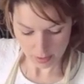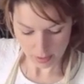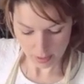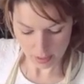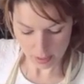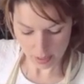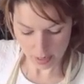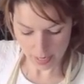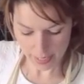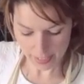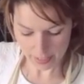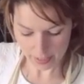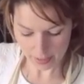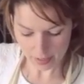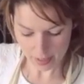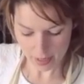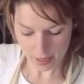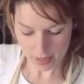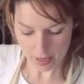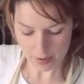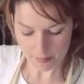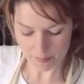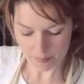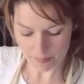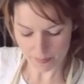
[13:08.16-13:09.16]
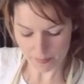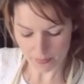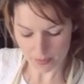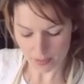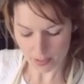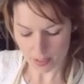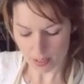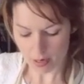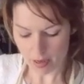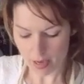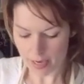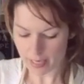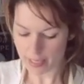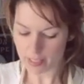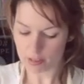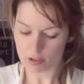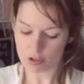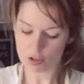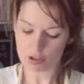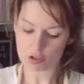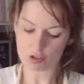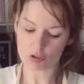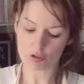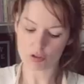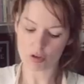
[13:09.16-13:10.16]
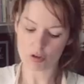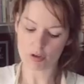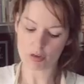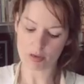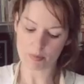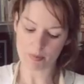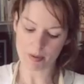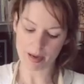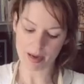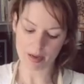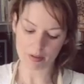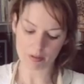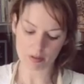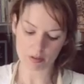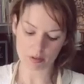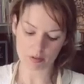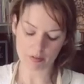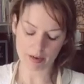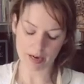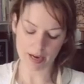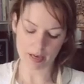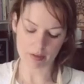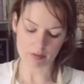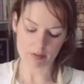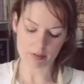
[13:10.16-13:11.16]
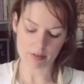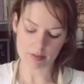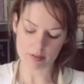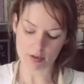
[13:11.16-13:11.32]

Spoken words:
Like it's just growing up out of the ground.